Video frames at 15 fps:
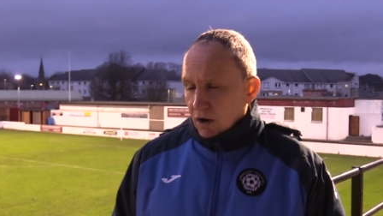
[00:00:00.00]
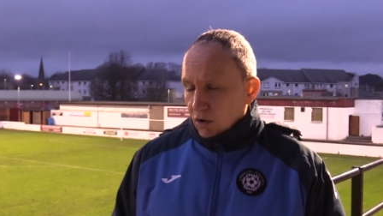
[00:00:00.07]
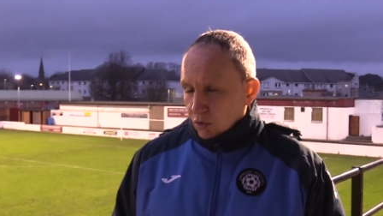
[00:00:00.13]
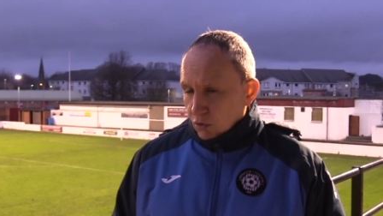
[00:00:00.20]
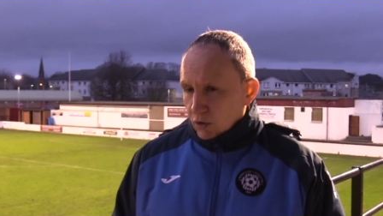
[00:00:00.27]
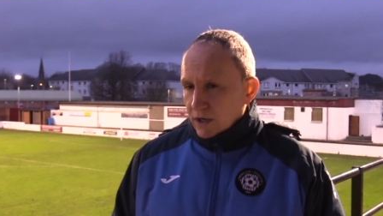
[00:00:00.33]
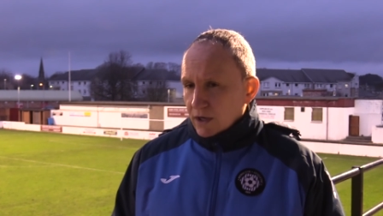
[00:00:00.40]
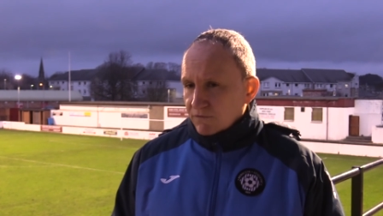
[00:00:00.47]
a
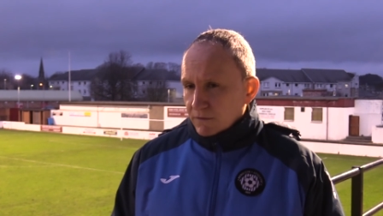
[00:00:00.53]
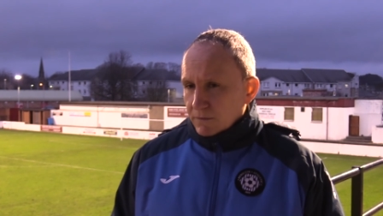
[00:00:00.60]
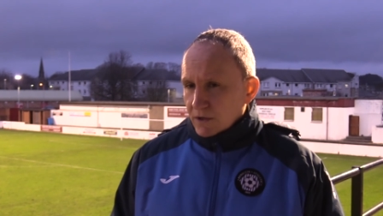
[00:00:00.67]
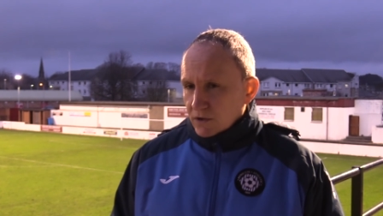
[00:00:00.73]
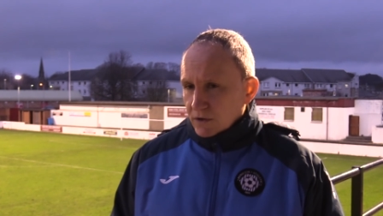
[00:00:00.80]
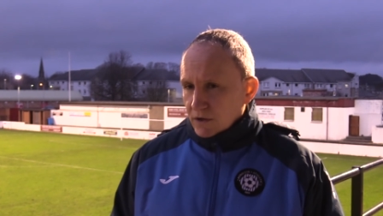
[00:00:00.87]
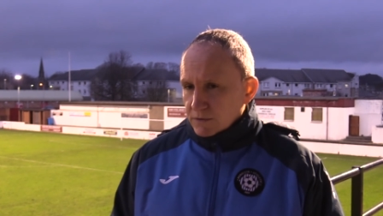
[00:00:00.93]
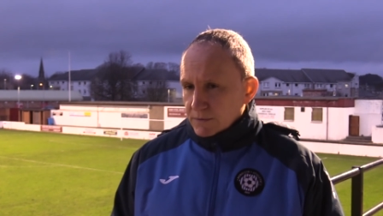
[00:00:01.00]
lot of
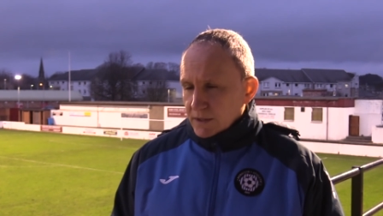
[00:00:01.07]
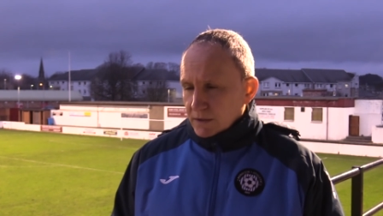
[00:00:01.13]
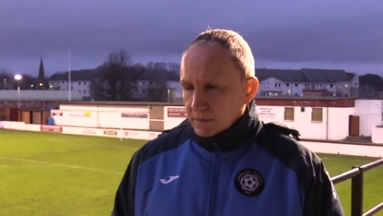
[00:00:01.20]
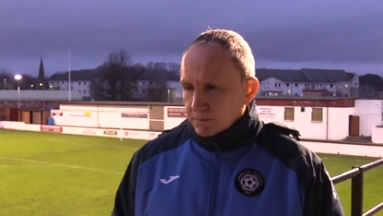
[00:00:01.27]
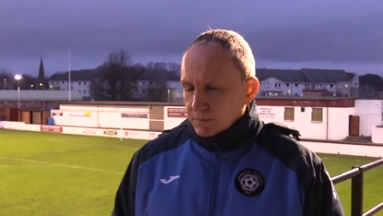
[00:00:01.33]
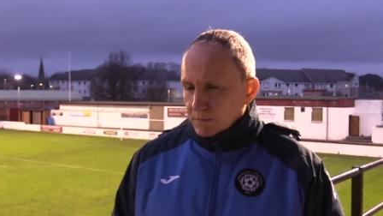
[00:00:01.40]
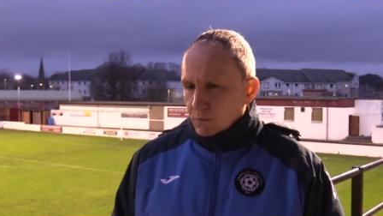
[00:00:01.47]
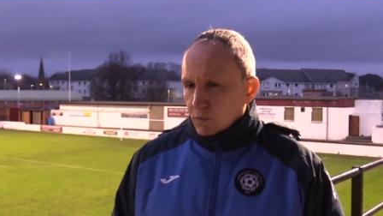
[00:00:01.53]
information this week,
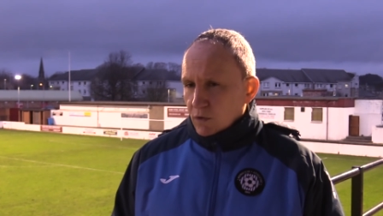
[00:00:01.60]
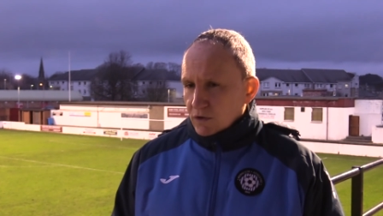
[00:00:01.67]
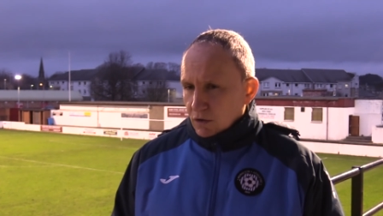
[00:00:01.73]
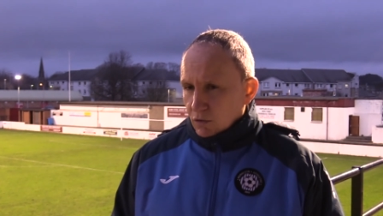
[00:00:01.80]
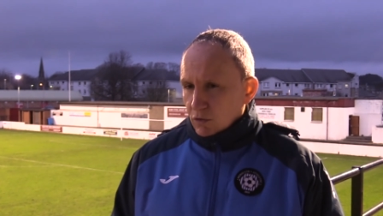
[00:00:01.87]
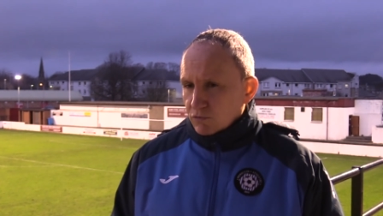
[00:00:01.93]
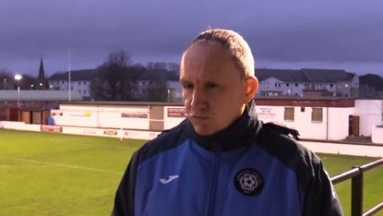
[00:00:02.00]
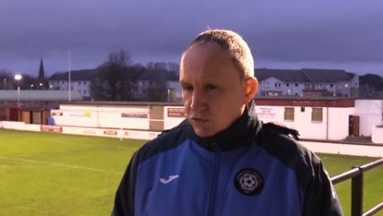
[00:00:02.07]
worked
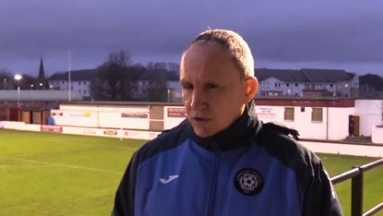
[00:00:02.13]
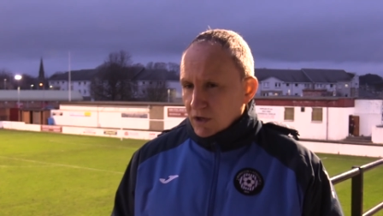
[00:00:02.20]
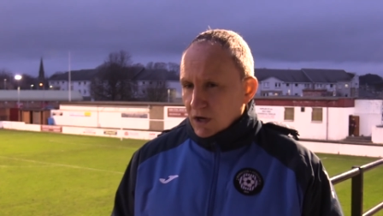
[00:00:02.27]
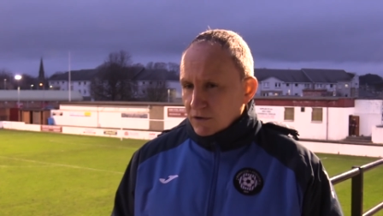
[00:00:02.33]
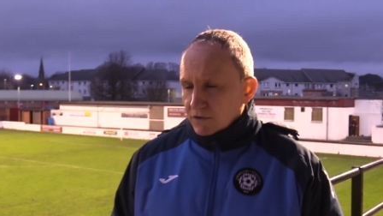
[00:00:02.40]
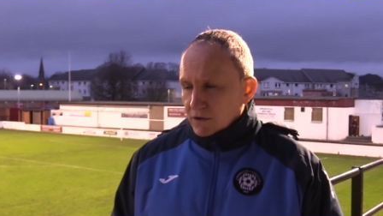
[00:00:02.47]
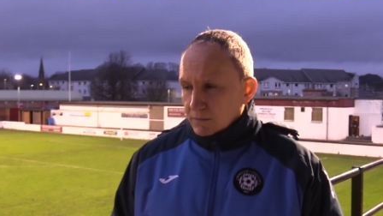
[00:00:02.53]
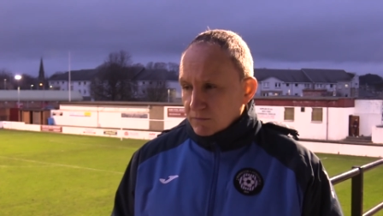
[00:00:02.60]
really
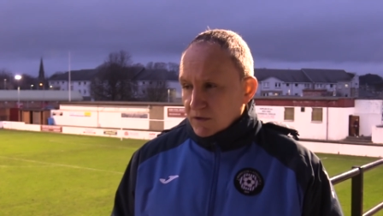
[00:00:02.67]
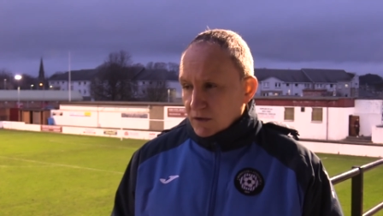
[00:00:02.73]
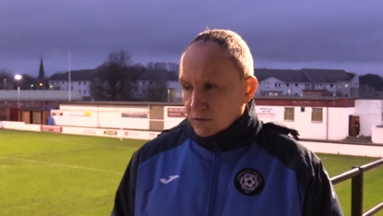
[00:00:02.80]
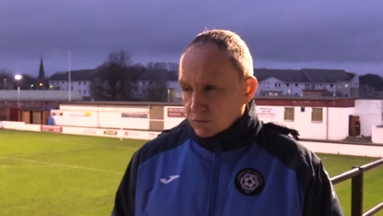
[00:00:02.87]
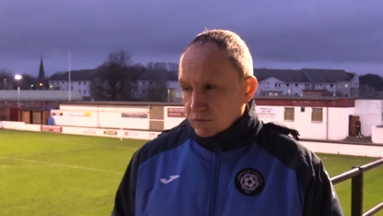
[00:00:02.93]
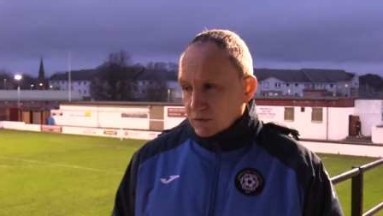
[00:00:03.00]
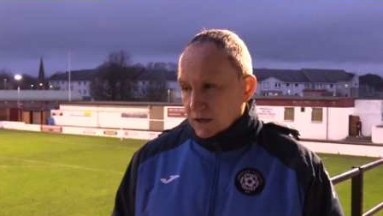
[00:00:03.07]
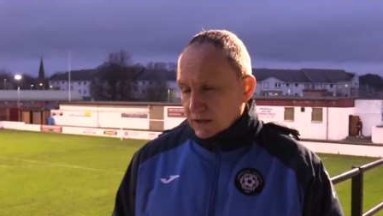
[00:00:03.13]
hard on them to
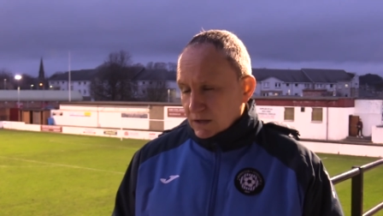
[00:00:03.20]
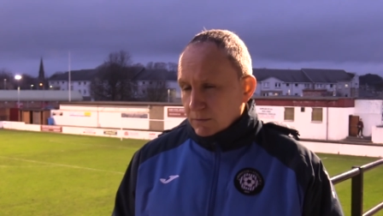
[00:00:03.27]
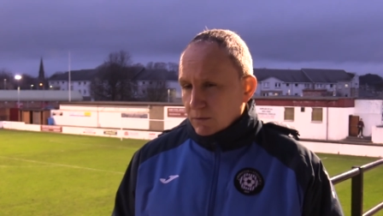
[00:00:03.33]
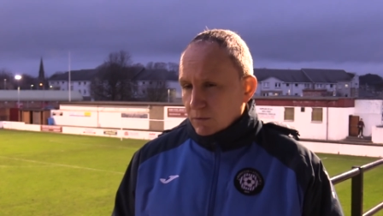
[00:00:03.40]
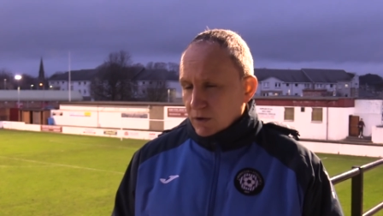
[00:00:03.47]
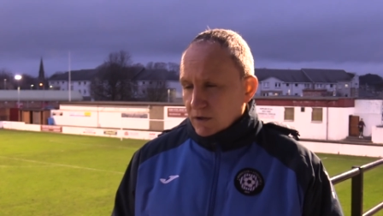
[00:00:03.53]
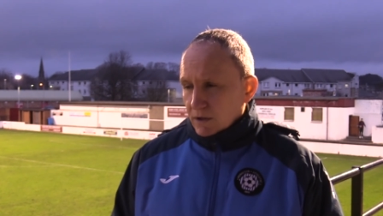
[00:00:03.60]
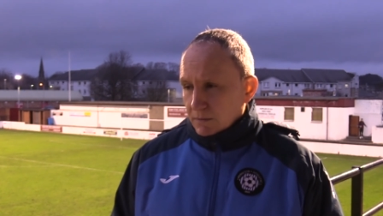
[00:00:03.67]
get to where
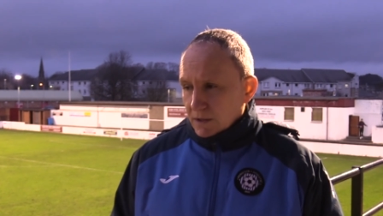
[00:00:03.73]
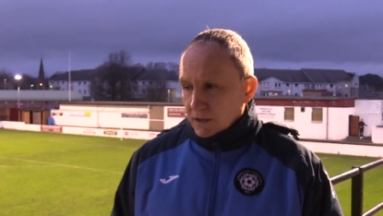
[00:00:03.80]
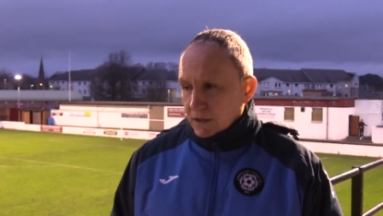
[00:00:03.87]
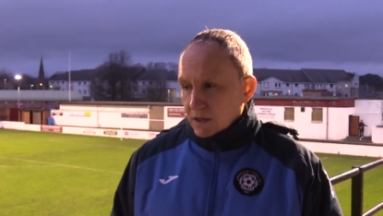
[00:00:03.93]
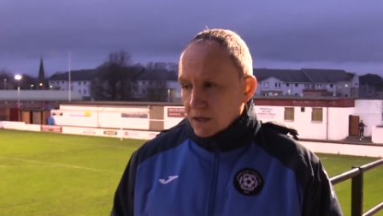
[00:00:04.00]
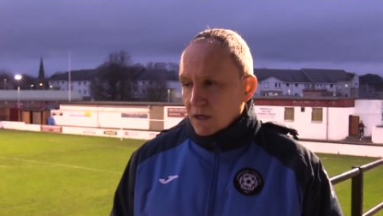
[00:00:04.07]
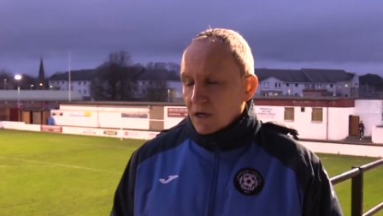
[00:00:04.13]
we want to be,